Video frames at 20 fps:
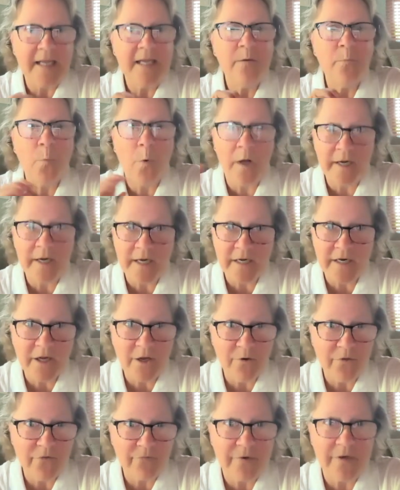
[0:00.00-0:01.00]
he wanted to
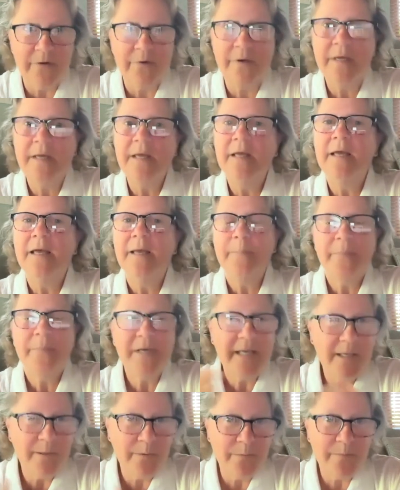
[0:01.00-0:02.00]
go through but
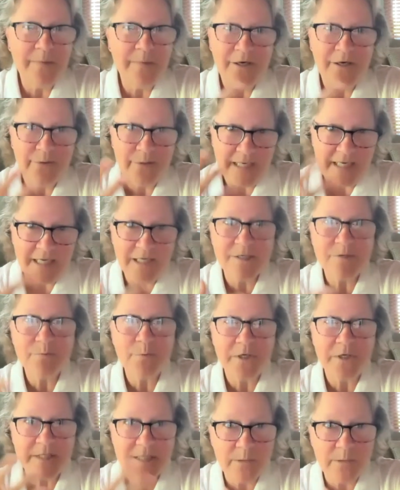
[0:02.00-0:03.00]
he, you know, in his
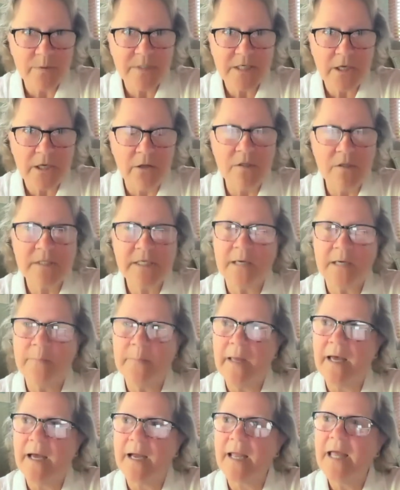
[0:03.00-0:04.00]
words, he was told to come
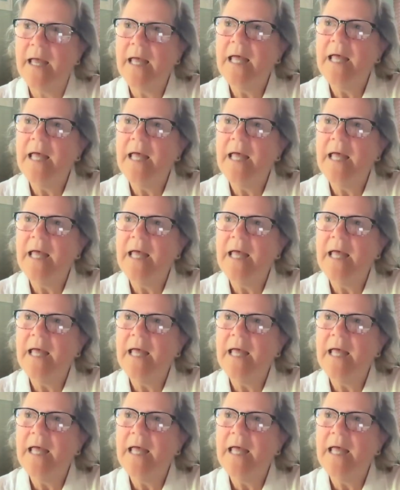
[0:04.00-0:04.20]
back.